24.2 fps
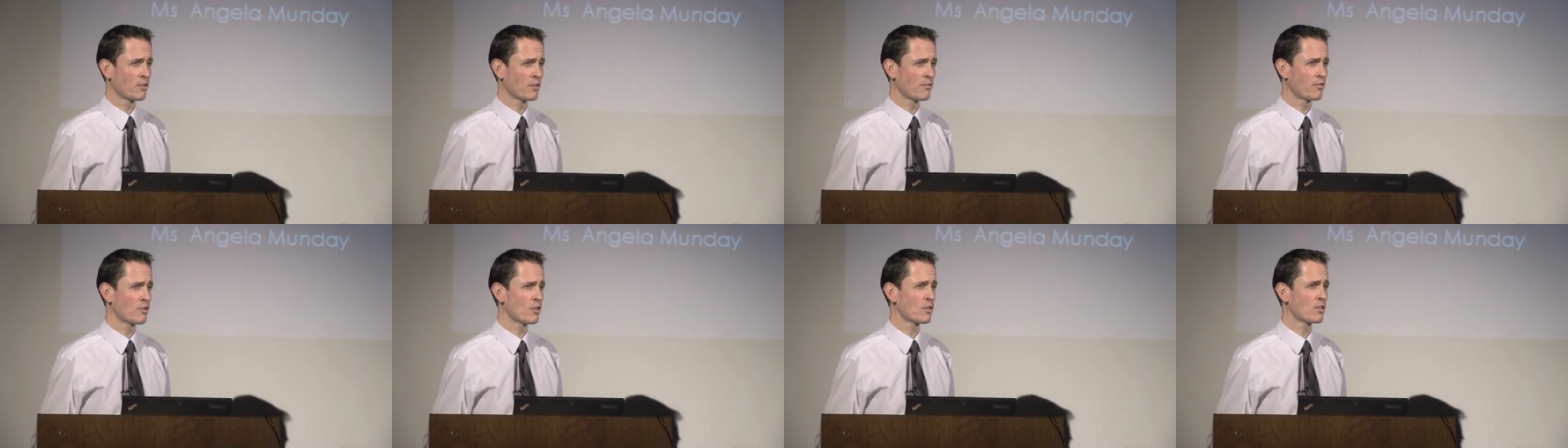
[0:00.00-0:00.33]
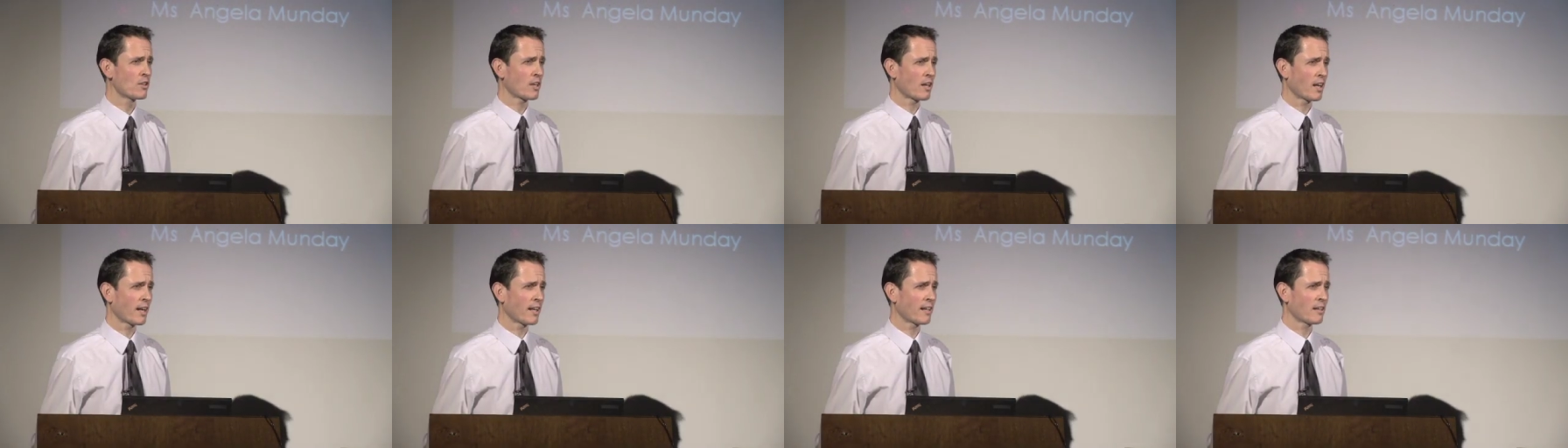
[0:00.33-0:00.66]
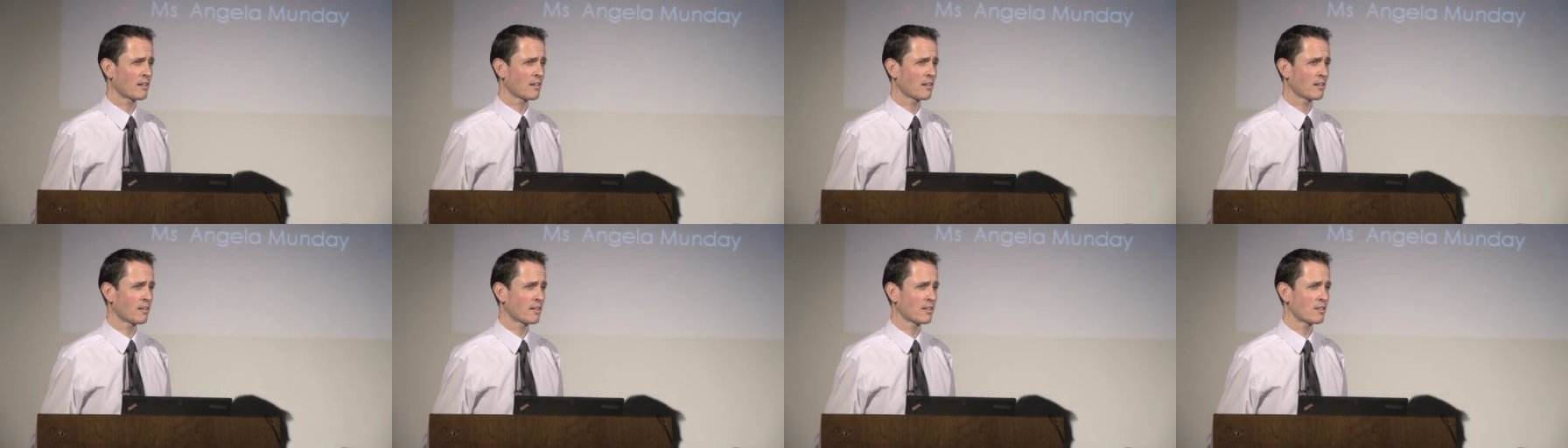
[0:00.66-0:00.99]
review the
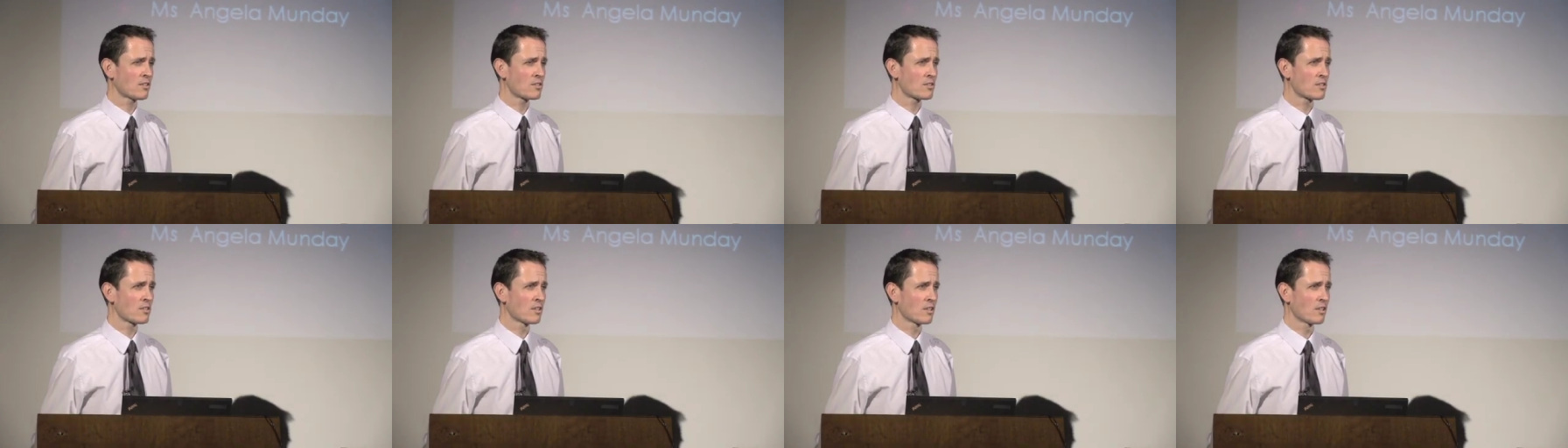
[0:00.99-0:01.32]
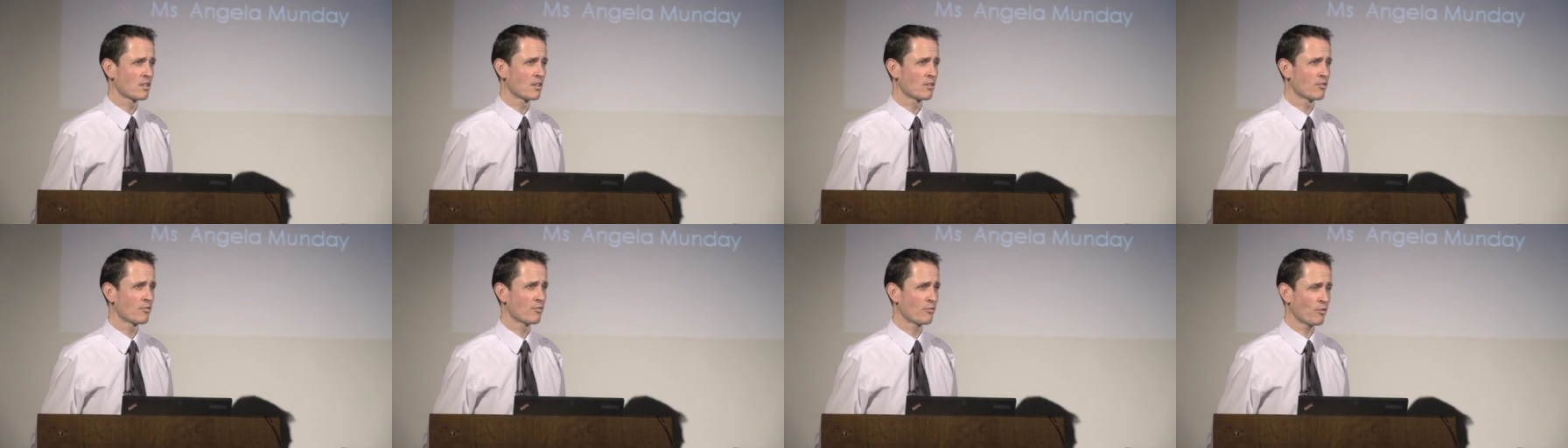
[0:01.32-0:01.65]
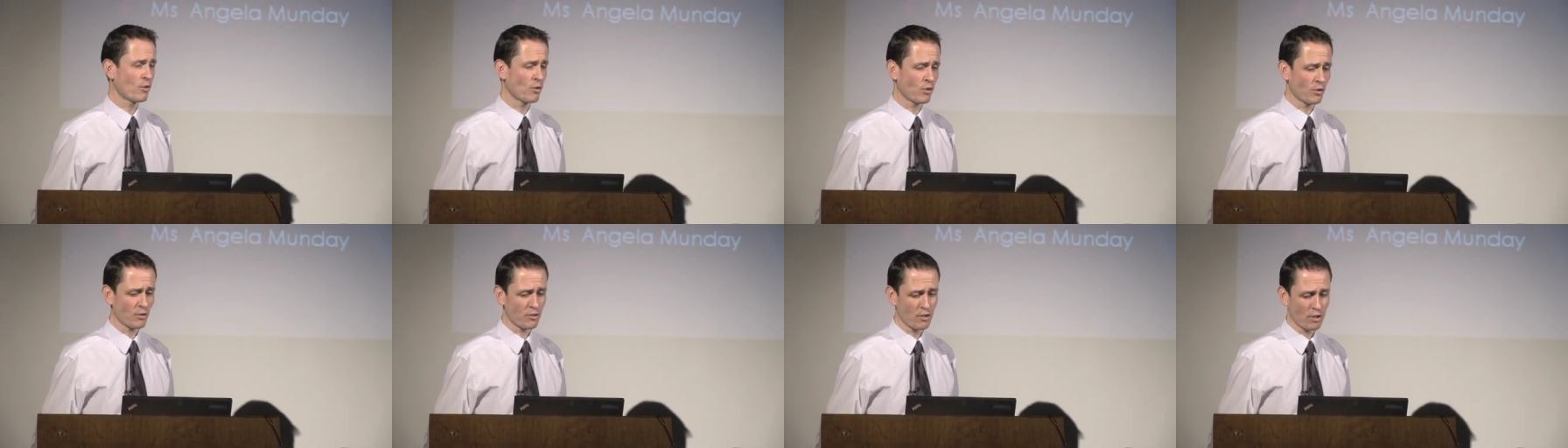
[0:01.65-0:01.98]
guidelines
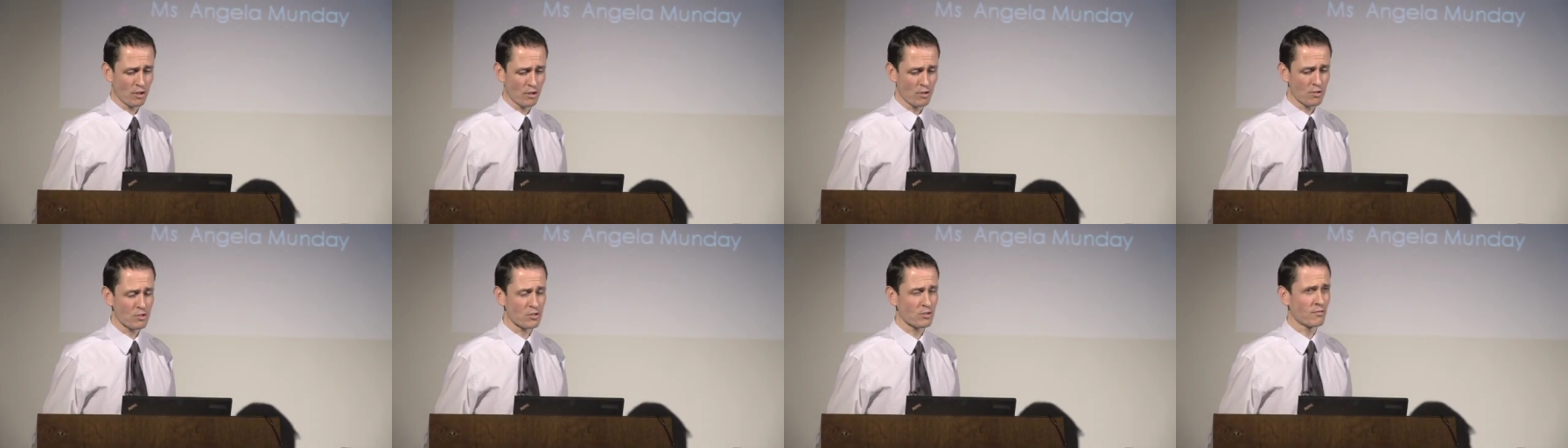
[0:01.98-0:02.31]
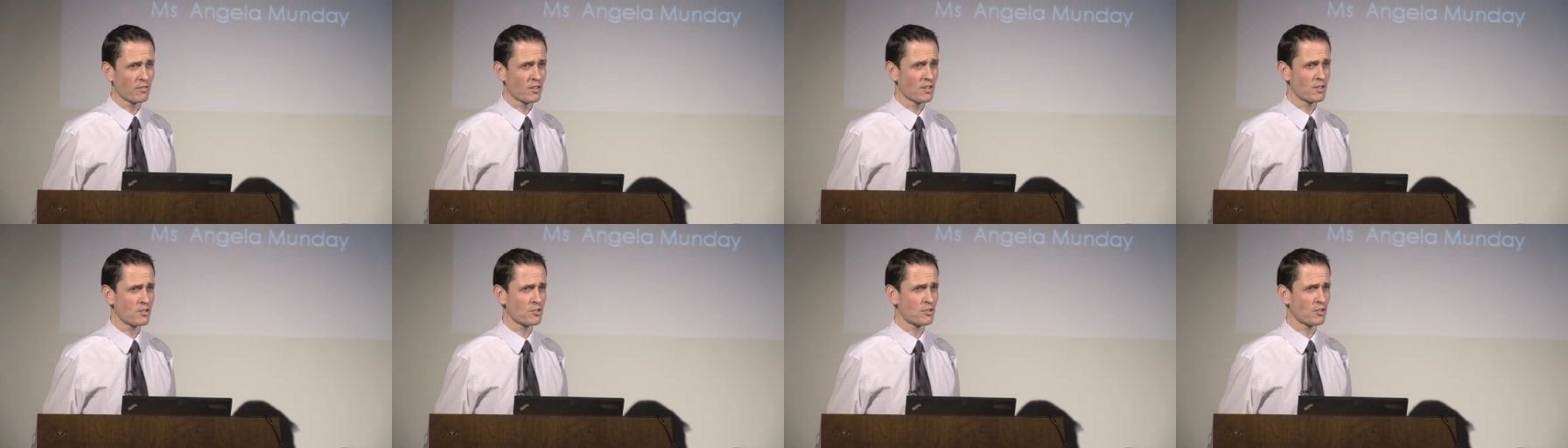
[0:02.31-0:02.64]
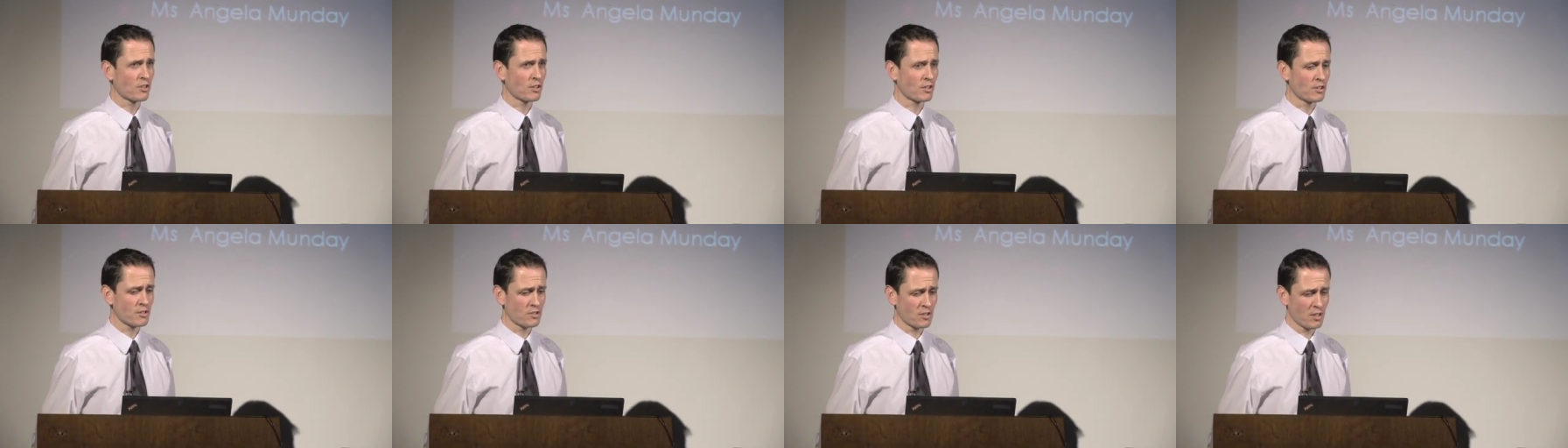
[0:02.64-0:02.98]
for the use of these
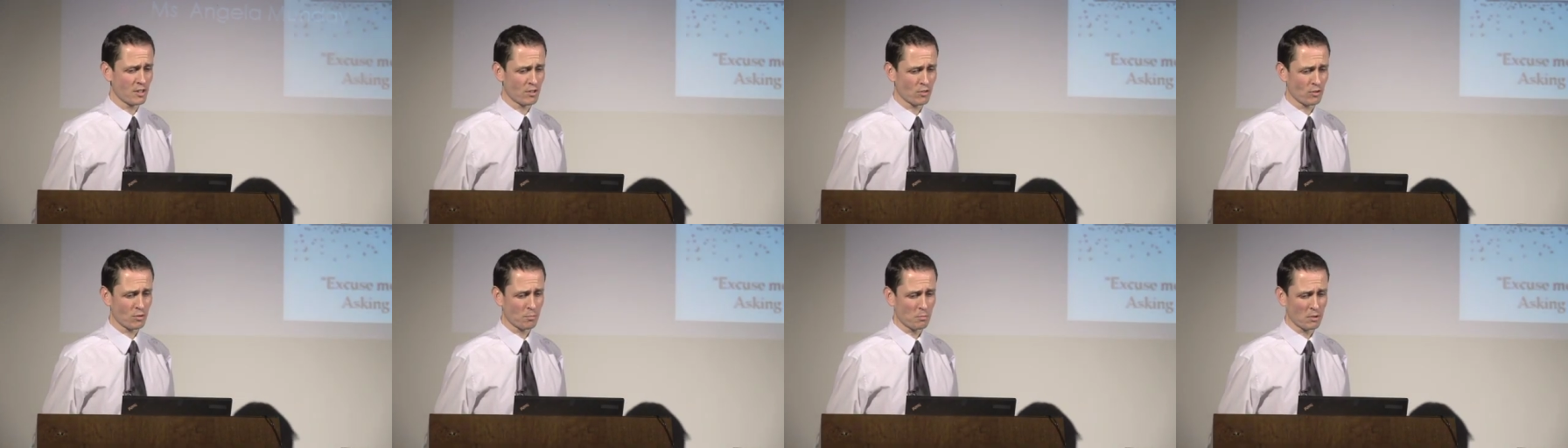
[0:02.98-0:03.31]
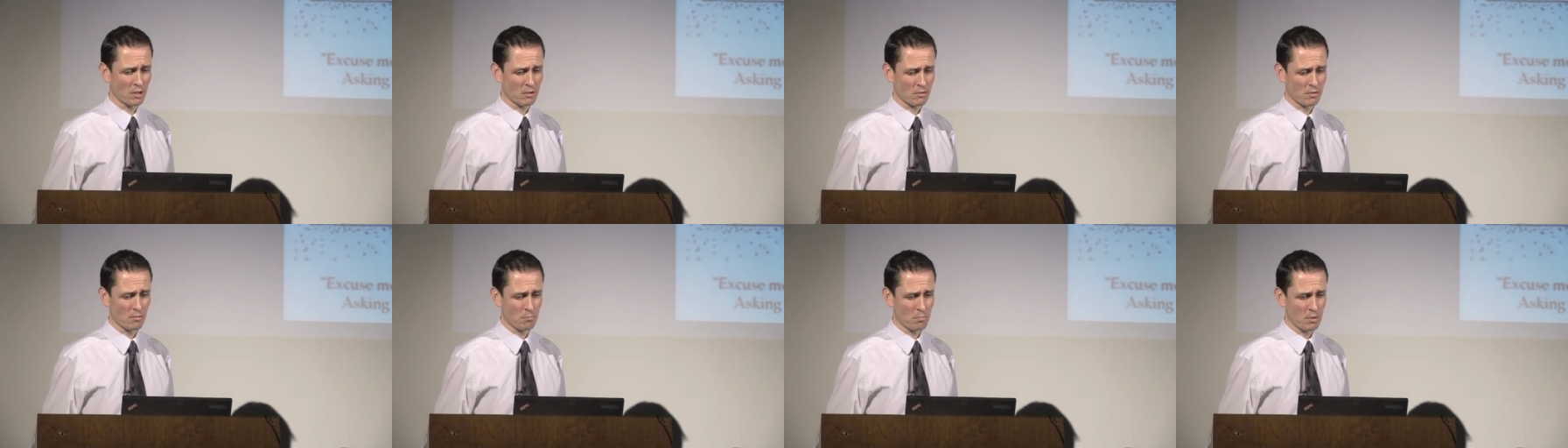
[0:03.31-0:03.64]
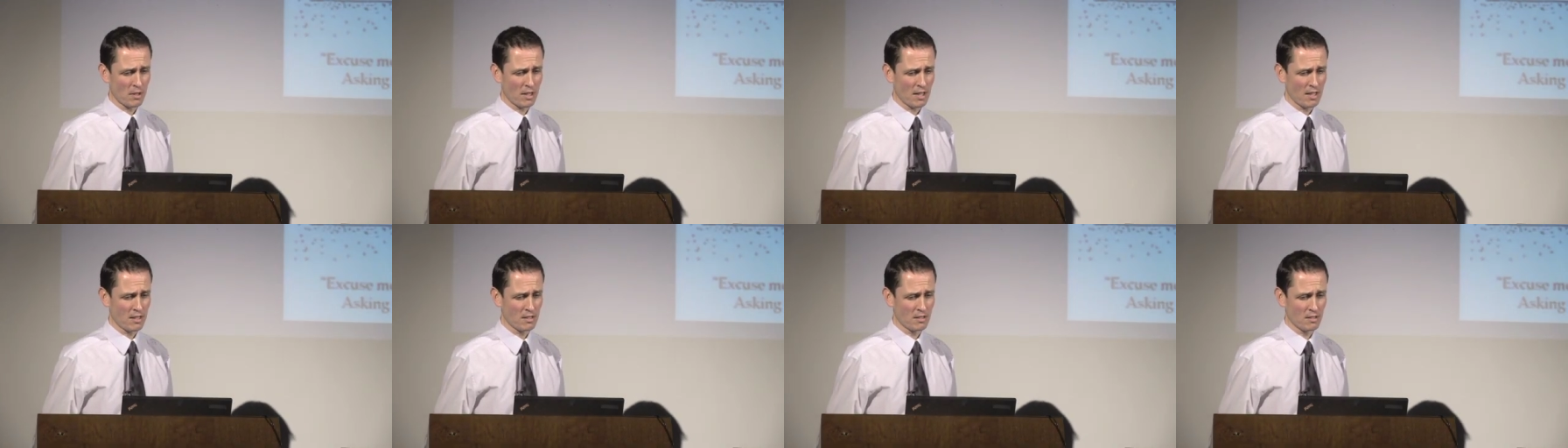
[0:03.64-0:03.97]
drugs in non-malignant
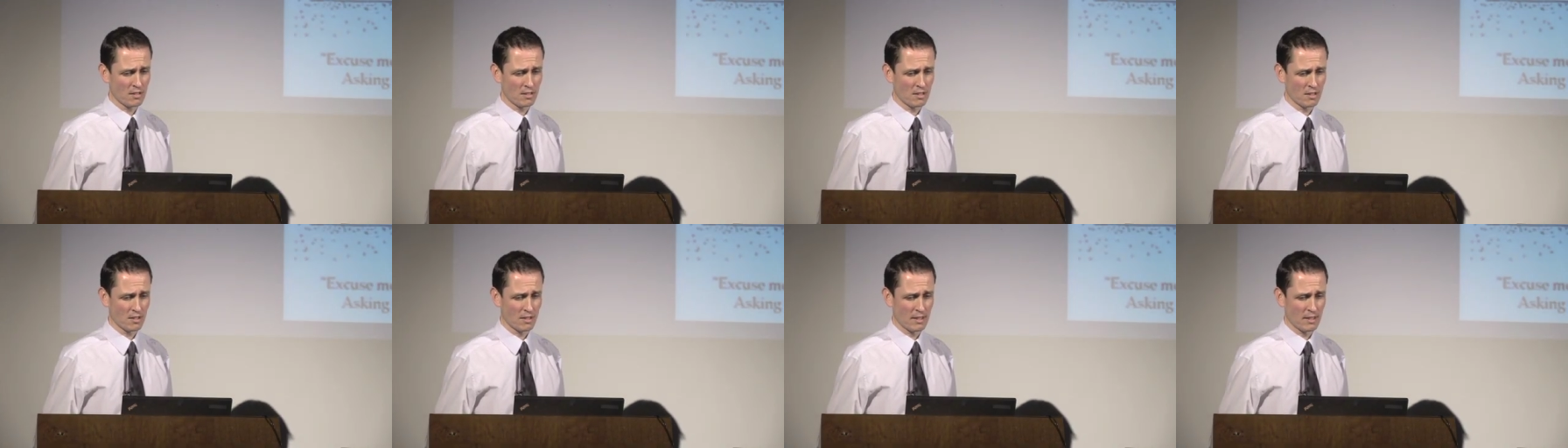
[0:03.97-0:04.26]
pain.